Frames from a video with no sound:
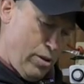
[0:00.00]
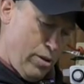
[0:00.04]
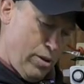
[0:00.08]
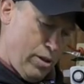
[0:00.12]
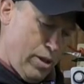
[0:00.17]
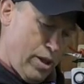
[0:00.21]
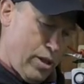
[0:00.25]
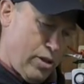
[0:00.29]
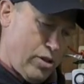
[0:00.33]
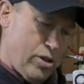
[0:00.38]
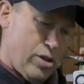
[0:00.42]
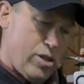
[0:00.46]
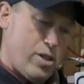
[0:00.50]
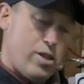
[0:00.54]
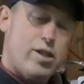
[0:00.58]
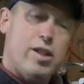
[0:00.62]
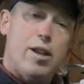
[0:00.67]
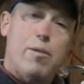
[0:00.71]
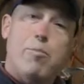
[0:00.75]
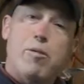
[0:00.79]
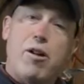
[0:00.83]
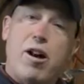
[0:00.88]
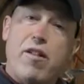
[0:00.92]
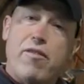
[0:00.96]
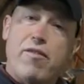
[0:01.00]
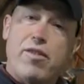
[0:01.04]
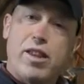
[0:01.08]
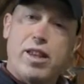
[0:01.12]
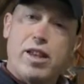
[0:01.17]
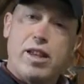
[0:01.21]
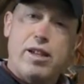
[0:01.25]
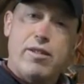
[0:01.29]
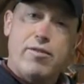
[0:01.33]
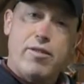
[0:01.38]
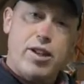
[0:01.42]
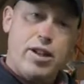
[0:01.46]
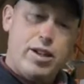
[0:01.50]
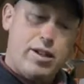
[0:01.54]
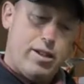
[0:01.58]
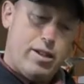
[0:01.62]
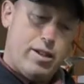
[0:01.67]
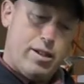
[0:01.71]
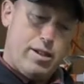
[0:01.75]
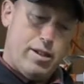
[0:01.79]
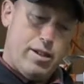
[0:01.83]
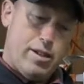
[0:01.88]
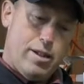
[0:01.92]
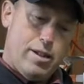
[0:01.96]
can just snip off the end of it
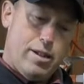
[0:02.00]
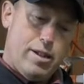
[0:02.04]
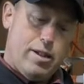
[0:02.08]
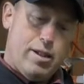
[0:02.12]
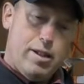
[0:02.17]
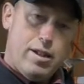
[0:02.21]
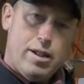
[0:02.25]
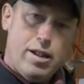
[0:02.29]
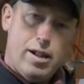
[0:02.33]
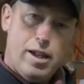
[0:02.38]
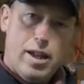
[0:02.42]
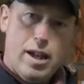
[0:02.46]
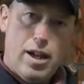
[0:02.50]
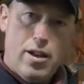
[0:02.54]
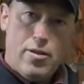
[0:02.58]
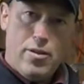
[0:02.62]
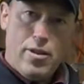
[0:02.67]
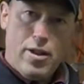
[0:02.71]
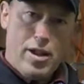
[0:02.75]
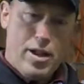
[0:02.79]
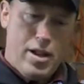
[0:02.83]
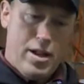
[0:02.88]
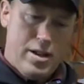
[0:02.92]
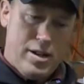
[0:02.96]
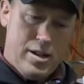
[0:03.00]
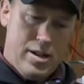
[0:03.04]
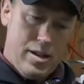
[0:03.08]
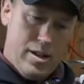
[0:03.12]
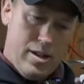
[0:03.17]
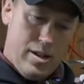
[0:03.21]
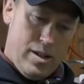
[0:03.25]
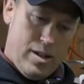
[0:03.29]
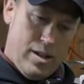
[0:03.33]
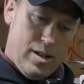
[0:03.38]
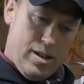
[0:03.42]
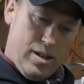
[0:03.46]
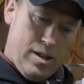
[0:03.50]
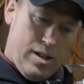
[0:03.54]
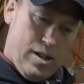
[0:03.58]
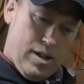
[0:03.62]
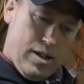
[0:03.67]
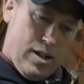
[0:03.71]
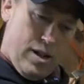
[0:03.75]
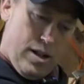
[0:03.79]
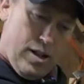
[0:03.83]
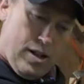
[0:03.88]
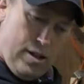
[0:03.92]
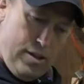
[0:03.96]
and then
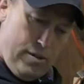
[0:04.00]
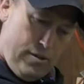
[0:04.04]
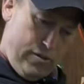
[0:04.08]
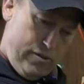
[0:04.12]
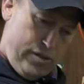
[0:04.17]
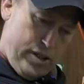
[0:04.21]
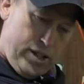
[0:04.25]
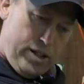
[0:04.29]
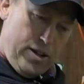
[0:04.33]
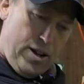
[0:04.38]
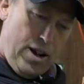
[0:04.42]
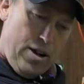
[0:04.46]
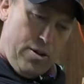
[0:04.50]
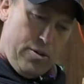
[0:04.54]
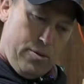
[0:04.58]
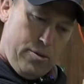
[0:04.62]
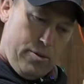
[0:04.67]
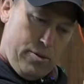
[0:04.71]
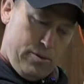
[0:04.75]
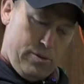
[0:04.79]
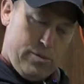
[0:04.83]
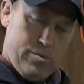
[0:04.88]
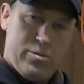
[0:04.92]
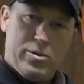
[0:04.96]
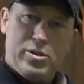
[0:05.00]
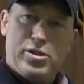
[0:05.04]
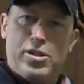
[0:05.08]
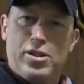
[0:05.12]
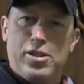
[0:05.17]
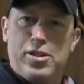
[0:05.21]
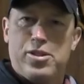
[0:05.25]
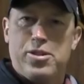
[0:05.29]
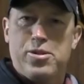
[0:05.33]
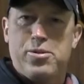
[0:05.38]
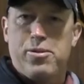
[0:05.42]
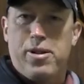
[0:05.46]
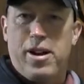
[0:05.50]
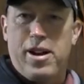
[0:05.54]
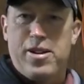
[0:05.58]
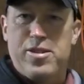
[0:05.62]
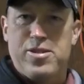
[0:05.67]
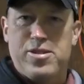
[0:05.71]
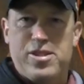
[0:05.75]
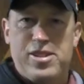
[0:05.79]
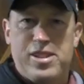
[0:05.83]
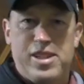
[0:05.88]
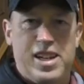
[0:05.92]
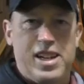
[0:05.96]
figure out which of the 2
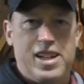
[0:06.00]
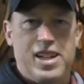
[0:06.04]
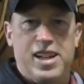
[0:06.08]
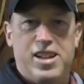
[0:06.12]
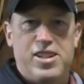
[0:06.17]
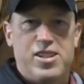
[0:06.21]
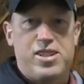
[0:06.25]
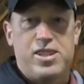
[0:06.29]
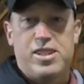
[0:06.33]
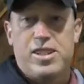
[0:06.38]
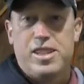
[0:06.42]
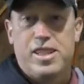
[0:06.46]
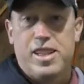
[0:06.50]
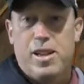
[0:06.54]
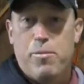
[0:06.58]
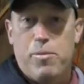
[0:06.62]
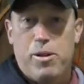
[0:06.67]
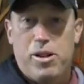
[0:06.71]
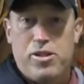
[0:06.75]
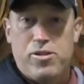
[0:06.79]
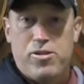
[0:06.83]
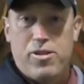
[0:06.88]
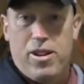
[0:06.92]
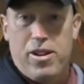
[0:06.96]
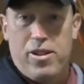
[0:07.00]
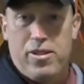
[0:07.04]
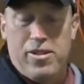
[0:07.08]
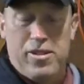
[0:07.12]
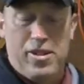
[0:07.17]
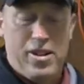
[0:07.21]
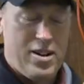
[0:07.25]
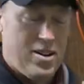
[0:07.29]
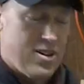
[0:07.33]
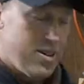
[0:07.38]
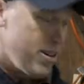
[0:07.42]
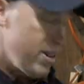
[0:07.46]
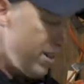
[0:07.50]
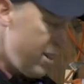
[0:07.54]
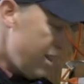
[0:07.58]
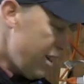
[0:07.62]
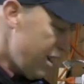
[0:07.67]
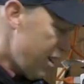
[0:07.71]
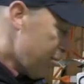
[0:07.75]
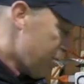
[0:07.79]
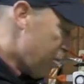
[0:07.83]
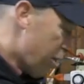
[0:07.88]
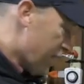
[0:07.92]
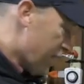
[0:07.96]
wires you need. I just did that by trial and error, by